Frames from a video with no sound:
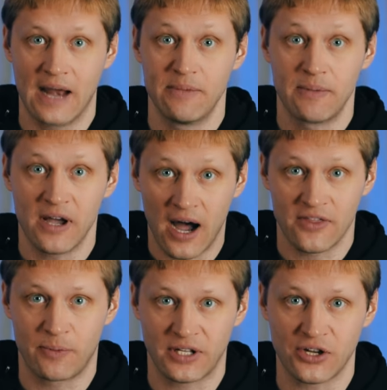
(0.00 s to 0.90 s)
and maybe
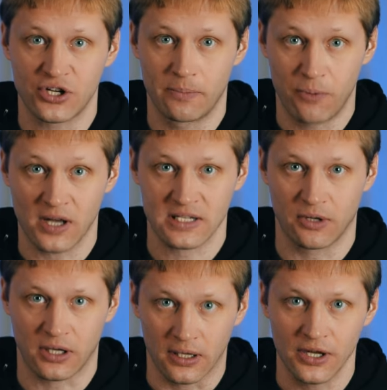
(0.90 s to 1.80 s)
other potentially
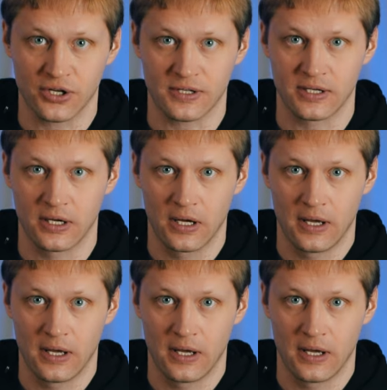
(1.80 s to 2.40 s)
possible collisions